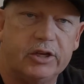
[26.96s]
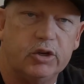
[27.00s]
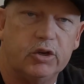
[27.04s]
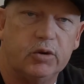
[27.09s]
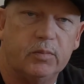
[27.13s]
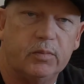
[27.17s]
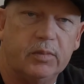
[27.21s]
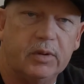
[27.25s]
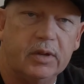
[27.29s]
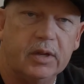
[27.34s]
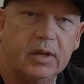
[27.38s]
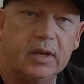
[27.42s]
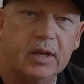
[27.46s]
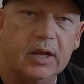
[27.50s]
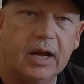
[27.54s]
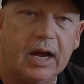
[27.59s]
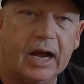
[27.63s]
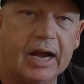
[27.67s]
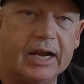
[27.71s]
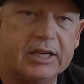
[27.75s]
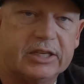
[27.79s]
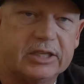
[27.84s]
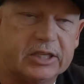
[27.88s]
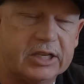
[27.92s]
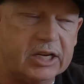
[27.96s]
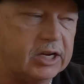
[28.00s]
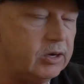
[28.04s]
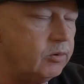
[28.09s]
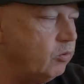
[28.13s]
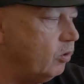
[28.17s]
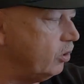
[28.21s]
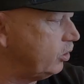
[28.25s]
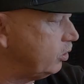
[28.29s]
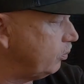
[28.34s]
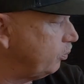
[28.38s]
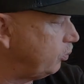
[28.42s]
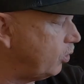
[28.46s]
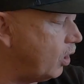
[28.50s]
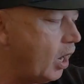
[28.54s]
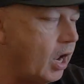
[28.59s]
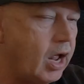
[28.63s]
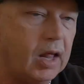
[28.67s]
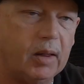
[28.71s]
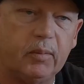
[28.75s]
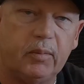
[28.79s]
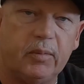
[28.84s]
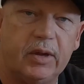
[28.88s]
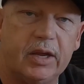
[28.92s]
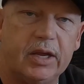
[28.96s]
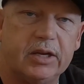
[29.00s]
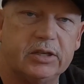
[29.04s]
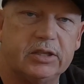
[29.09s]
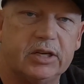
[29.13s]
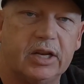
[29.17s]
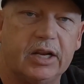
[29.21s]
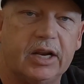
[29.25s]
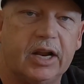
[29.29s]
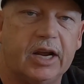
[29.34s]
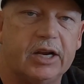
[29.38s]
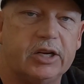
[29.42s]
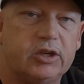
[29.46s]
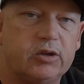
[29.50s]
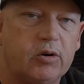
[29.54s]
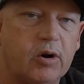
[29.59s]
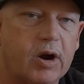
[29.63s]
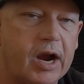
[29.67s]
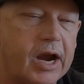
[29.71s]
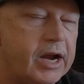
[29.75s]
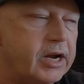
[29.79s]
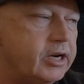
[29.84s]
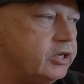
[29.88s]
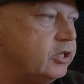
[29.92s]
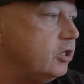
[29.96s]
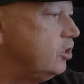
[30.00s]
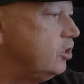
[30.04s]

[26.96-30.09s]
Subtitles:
I do them. I see what the problem is and I try